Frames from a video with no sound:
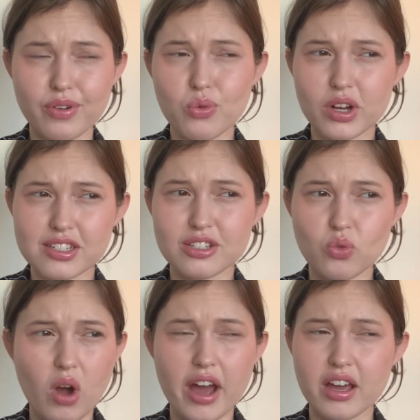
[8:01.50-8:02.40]
once in a
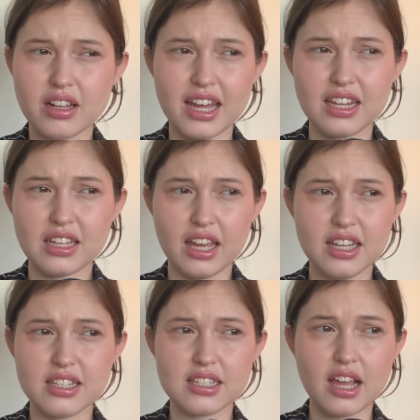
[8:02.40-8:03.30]
while, and it
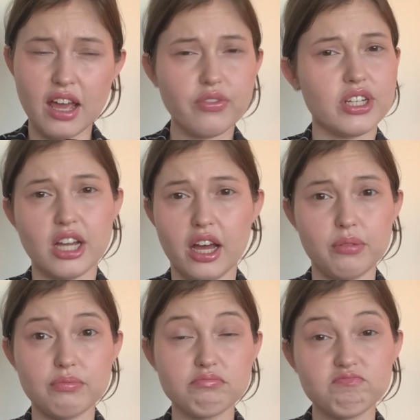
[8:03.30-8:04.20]
hits every
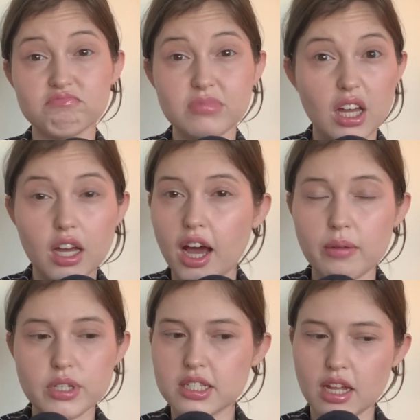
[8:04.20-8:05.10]
time.
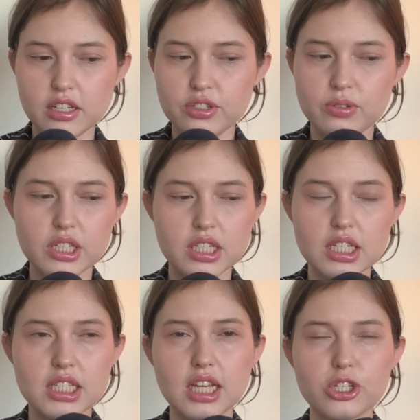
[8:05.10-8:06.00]
I'm just telling you, this
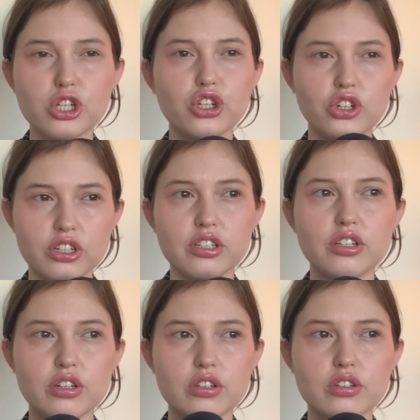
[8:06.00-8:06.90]
is such a good
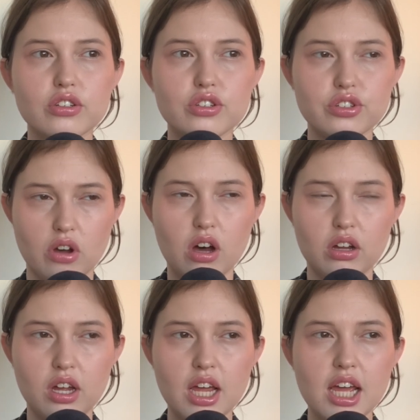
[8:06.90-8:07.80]

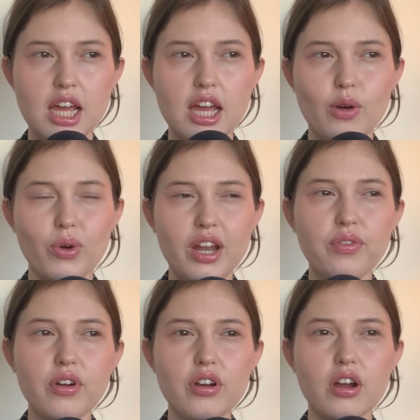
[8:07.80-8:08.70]
song.
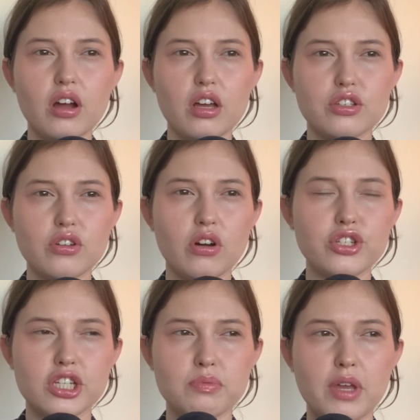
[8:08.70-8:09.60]
Whenever a song
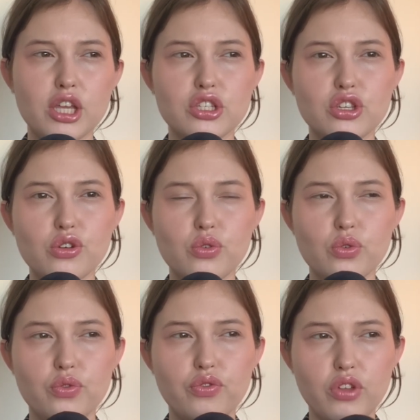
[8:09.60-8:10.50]
just makes
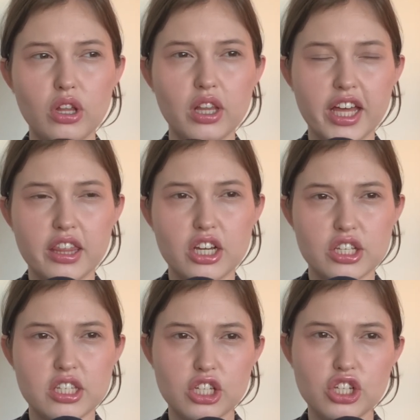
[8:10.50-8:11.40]
you feel like there's
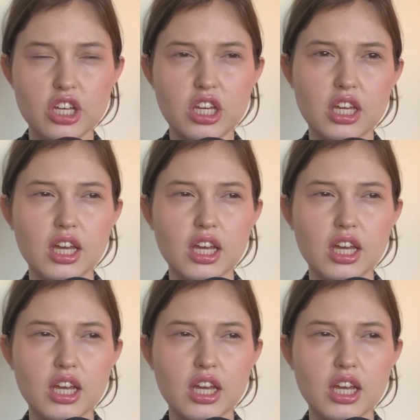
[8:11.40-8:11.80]
such a